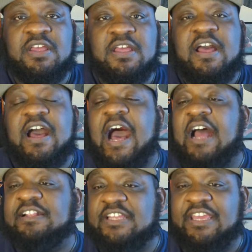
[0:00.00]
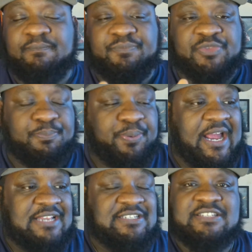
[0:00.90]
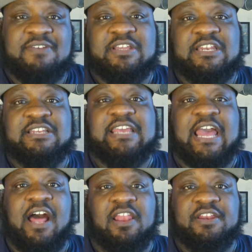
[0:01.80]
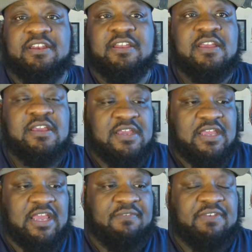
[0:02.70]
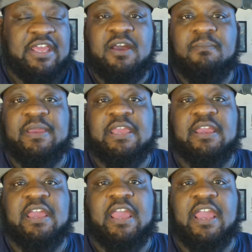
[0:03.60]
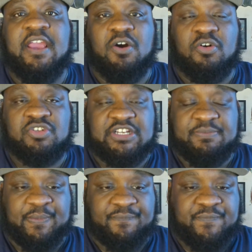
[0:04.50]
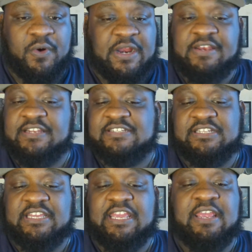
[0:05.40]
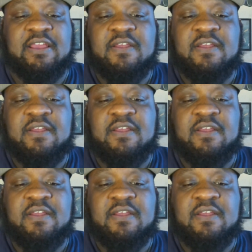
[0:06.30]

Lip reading: I think the presence of Dennis Allen and him being a head coach before in this league,